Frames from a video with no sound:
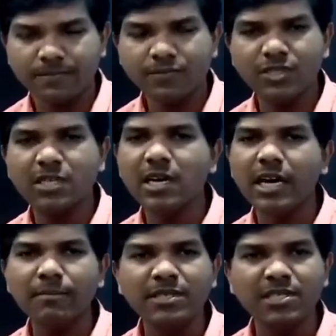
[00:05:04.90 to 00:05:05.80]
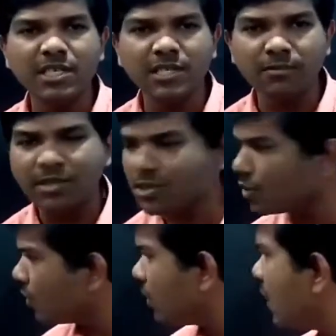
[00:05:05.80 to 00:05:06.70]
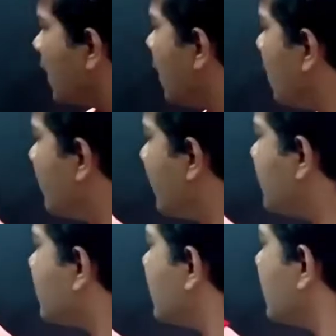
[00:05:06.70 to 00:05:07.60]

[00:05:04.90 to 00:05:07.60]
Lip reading: General administration means maintaining